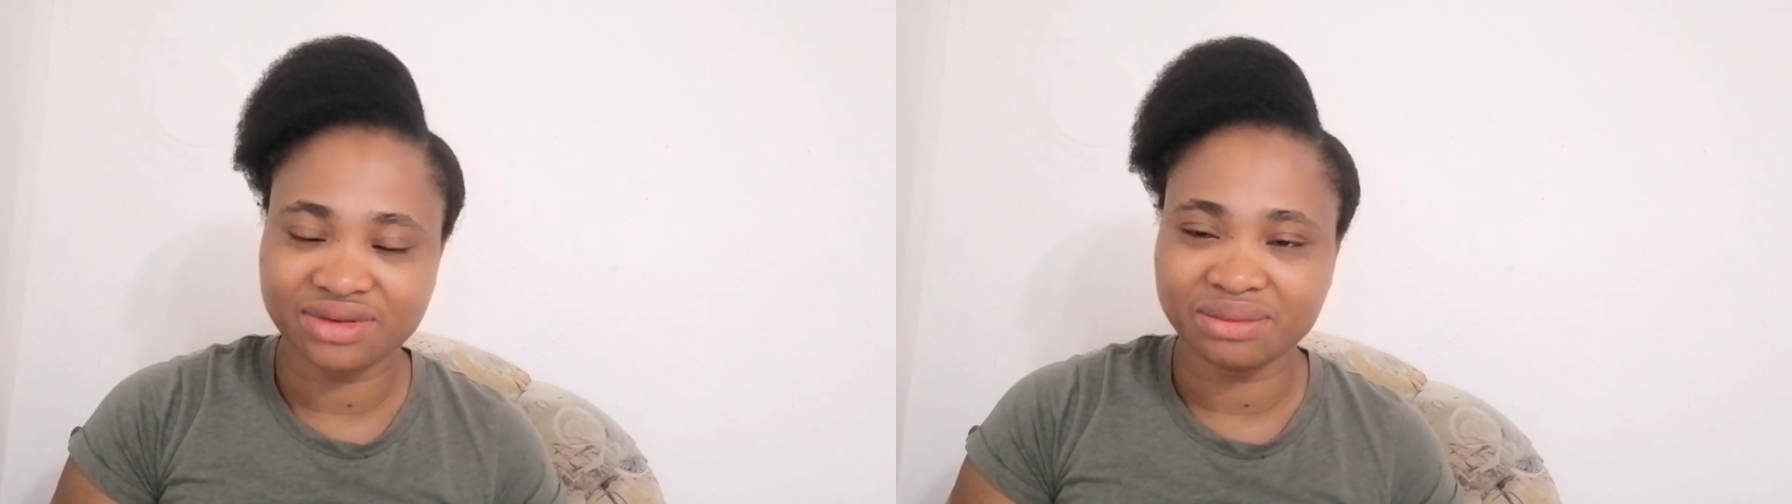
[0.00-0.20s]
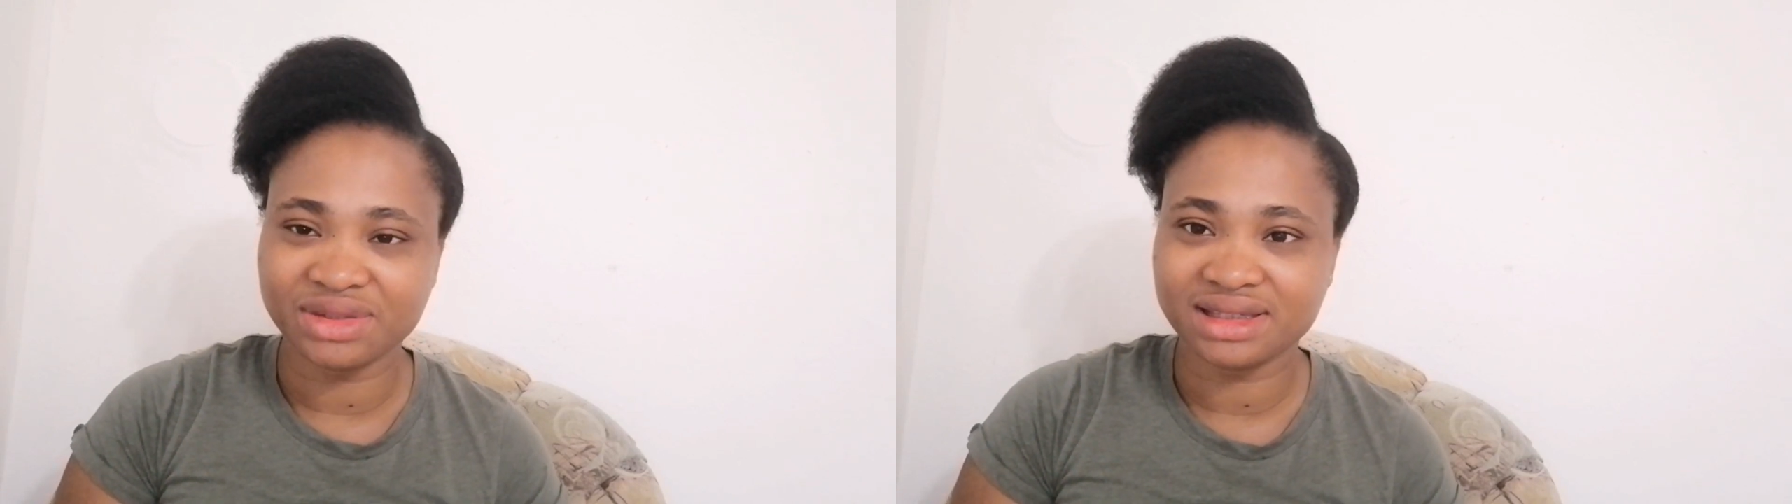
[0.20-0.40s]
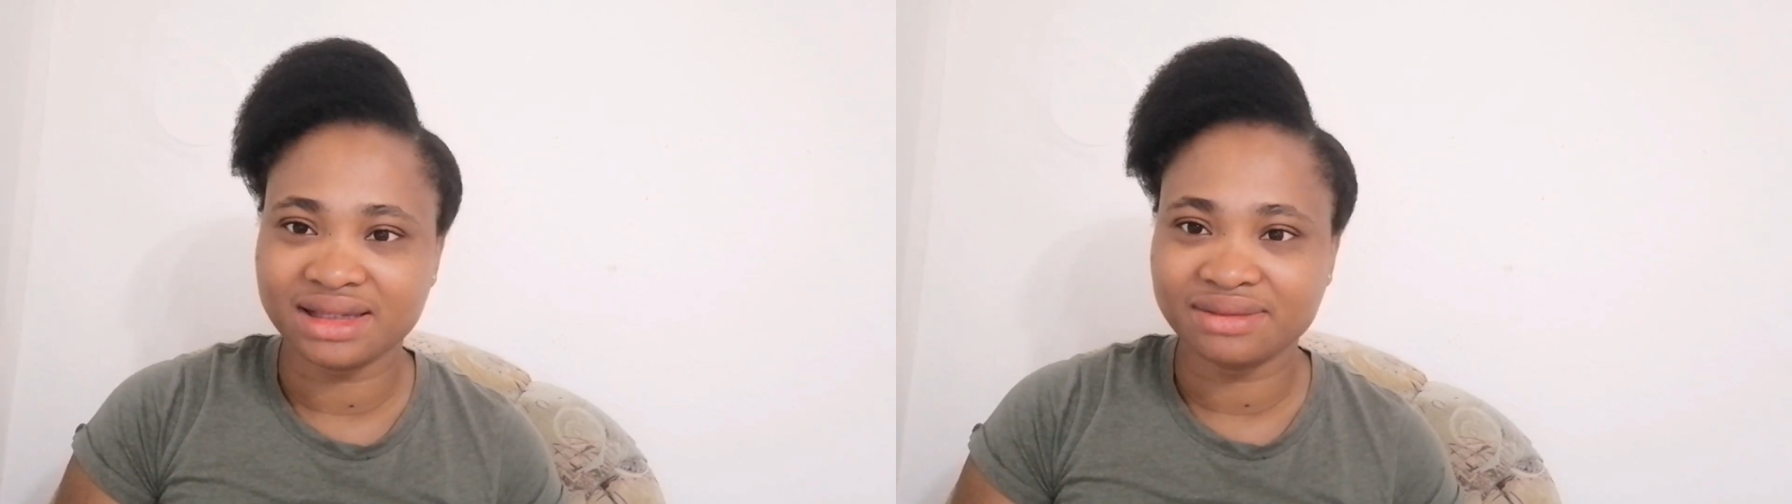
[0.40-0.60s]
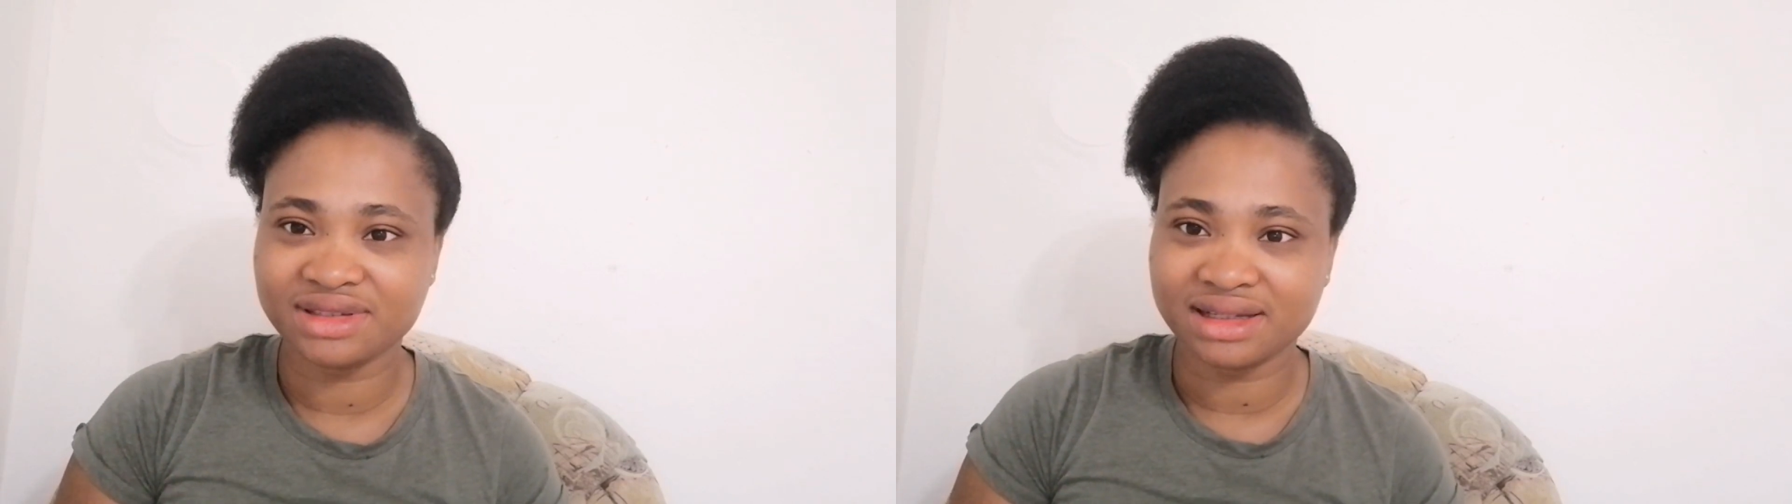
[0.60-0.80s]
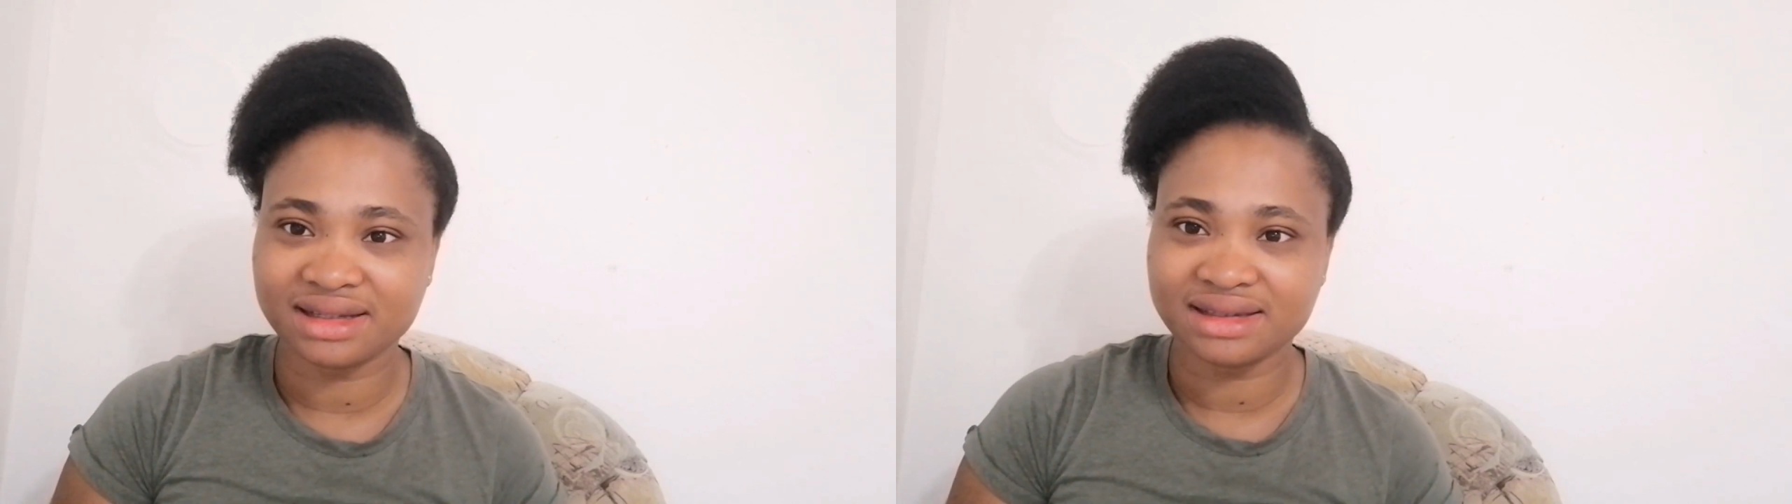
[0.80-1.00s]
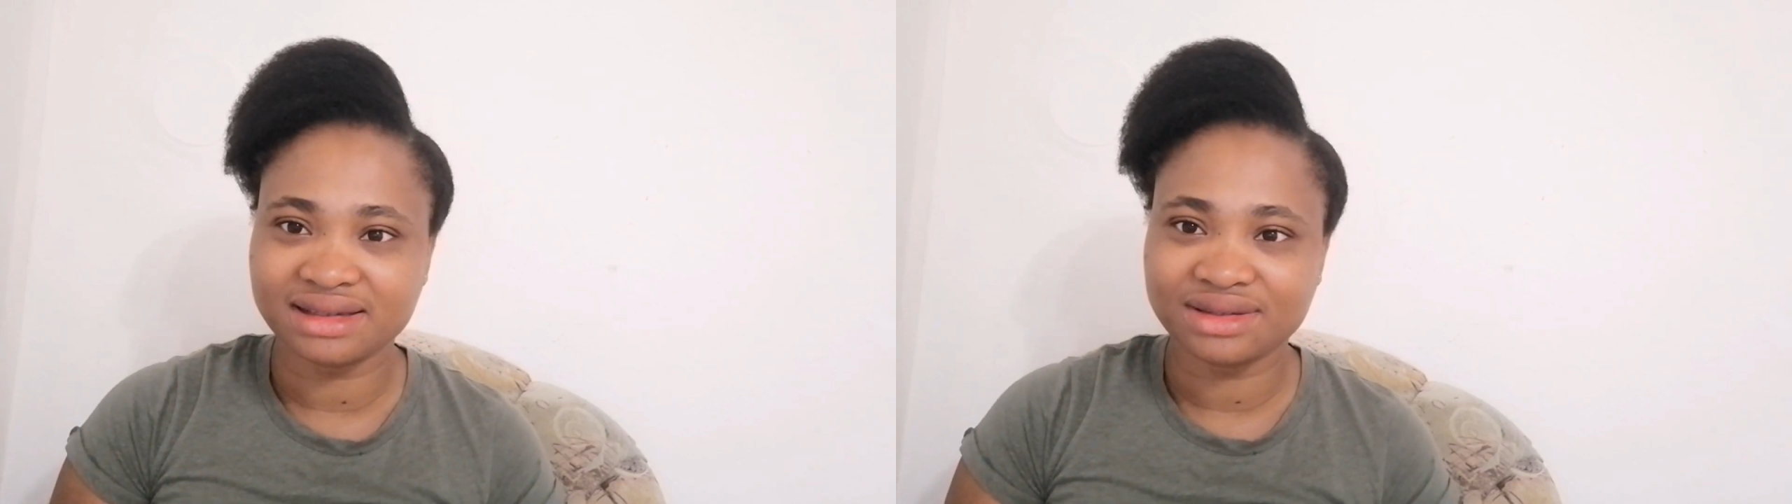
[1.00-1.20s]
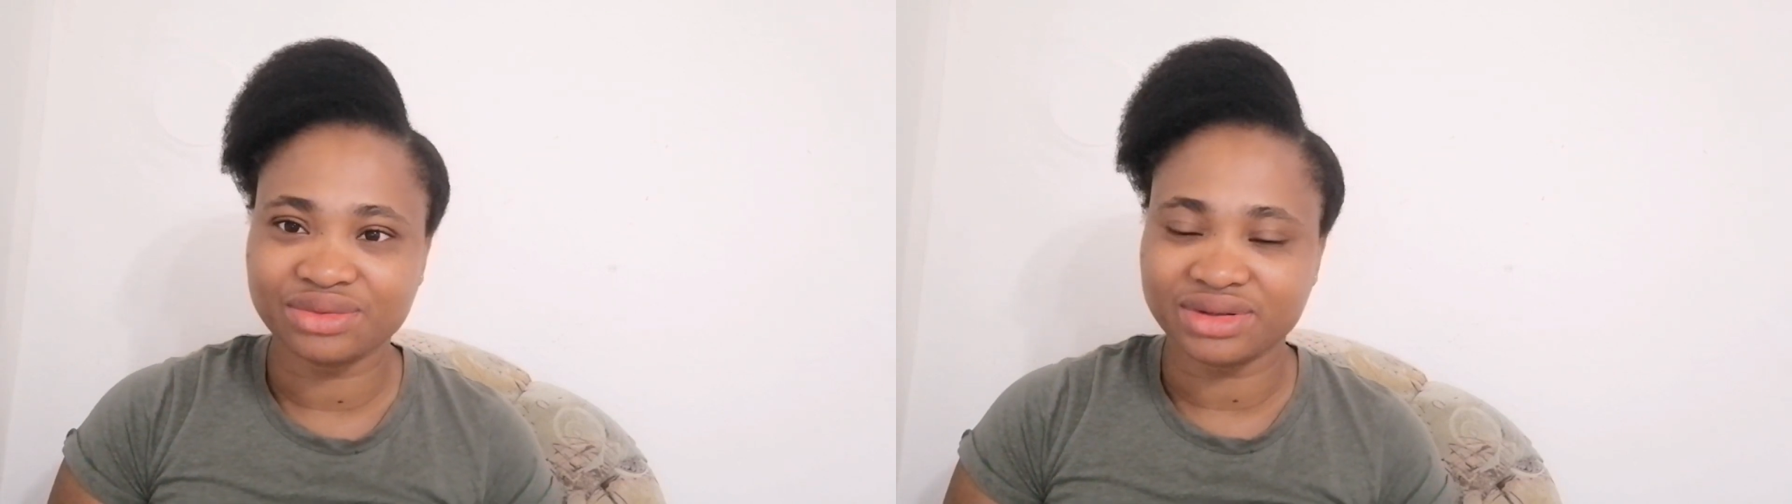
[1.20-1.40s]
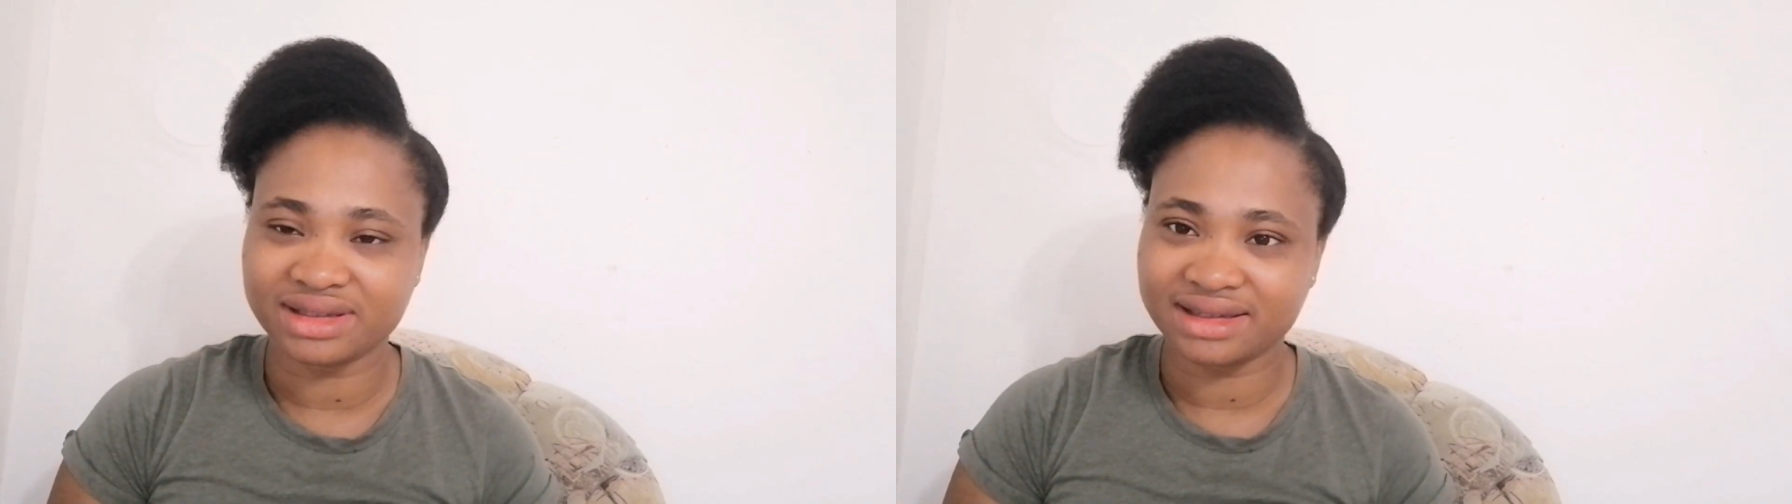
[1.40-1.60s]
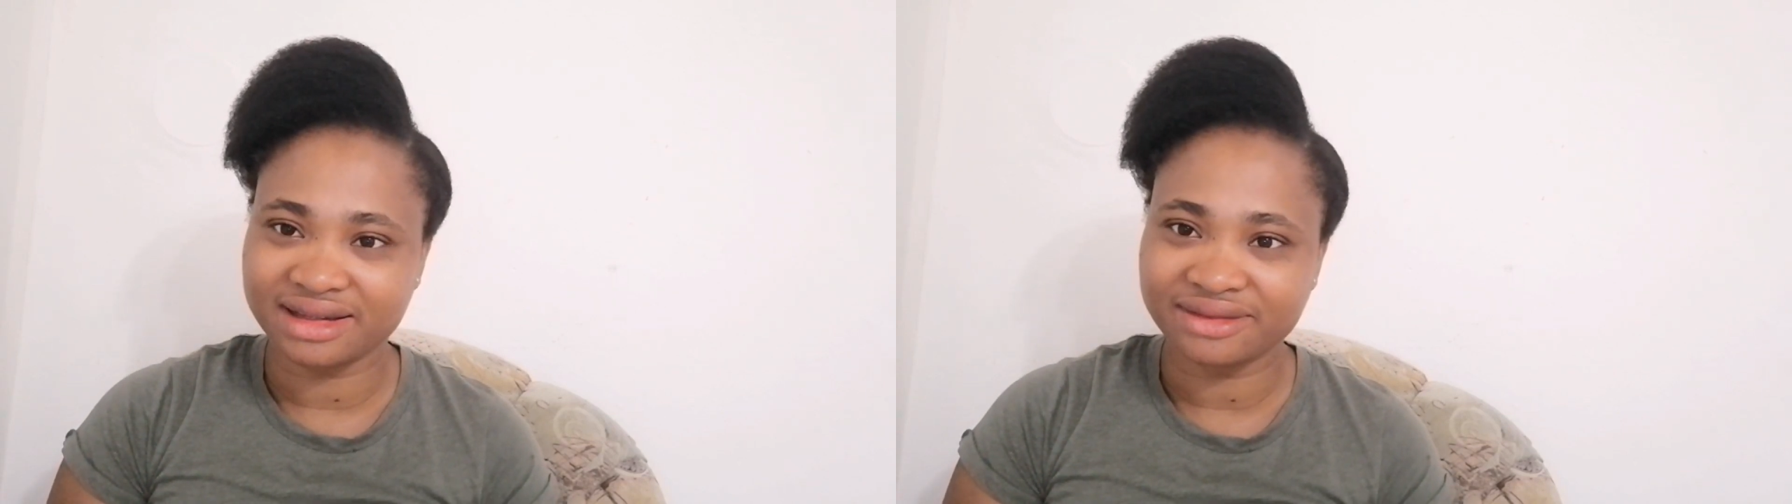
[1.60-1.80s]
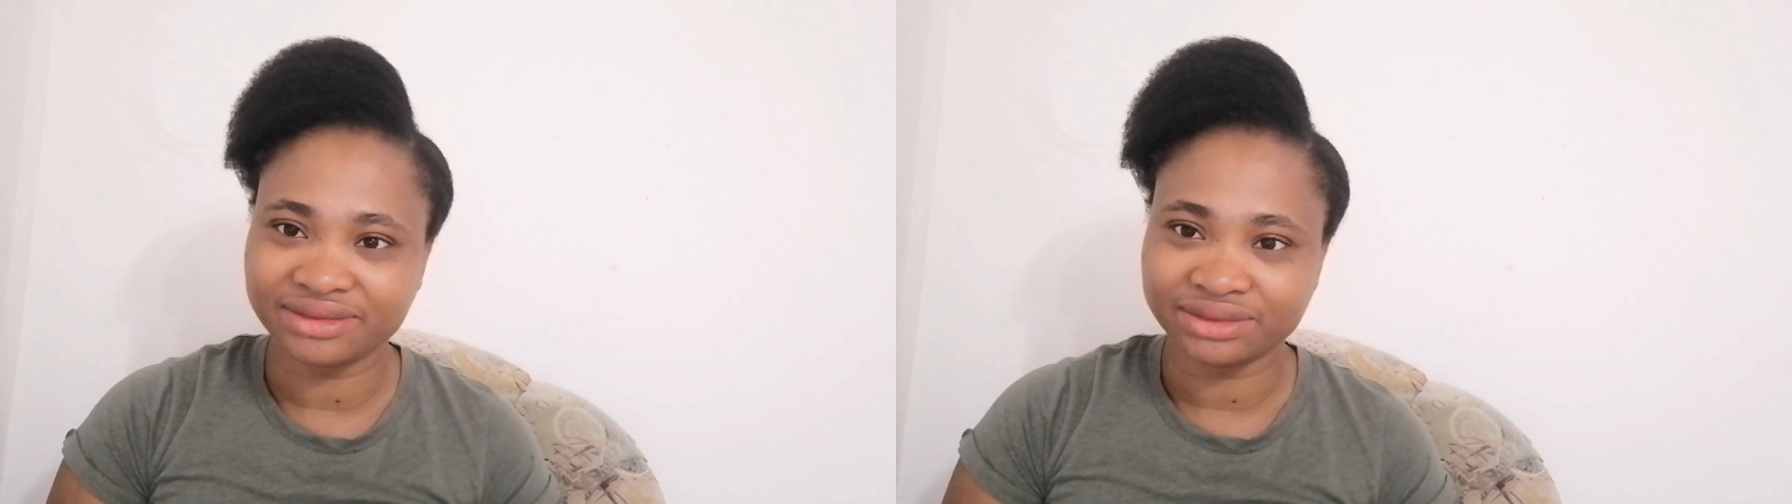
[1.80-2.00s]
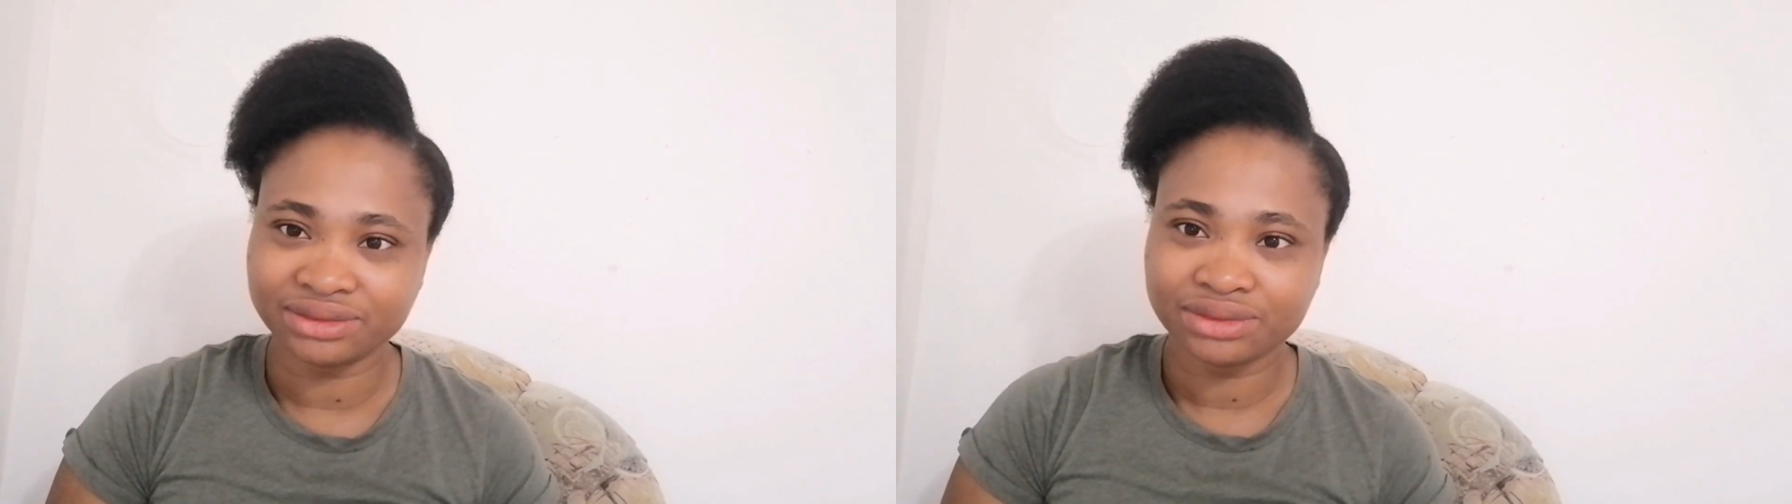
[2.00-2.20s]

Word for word: from the same Genesis 27